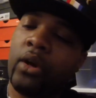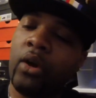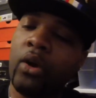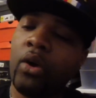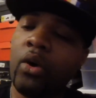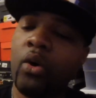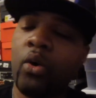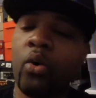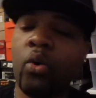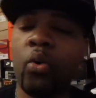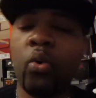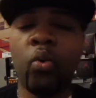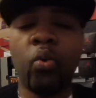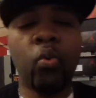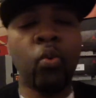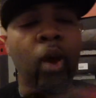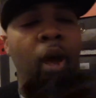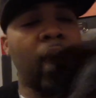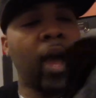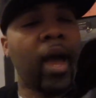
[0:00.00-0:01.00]
Oh
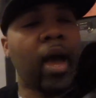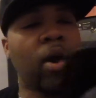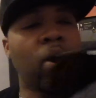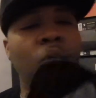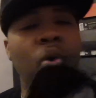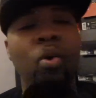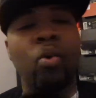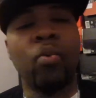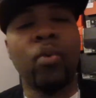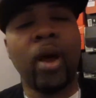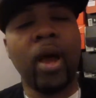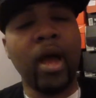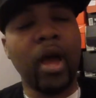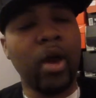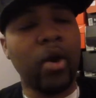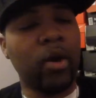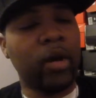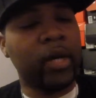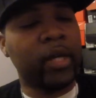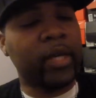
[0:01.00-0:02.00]

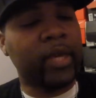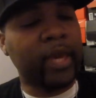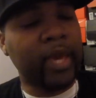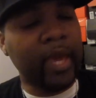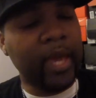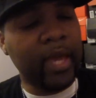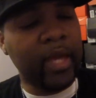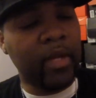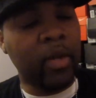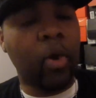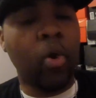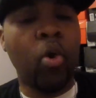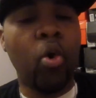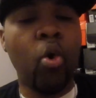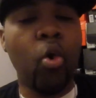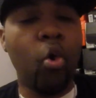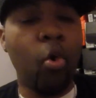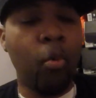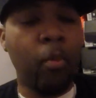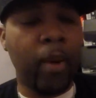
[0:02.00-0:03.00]
wow! Again.
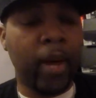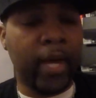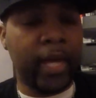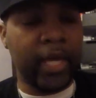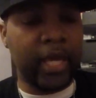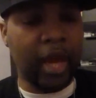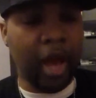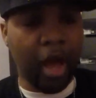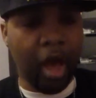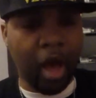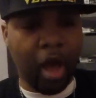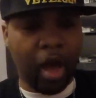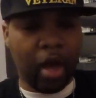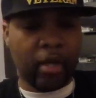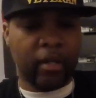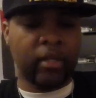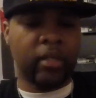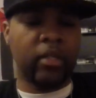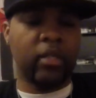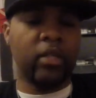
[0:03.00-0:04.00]
Oh my
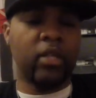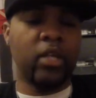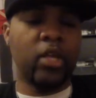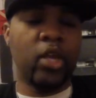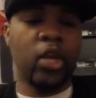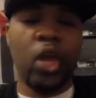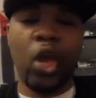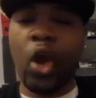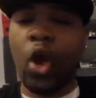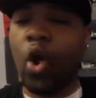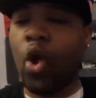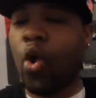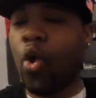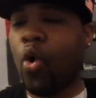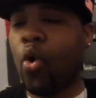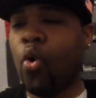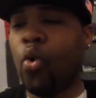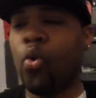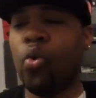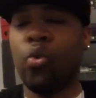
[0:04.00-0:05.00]
God,
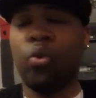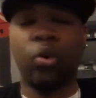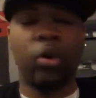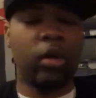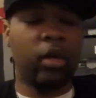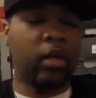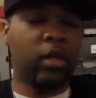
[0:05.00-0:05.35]
yo!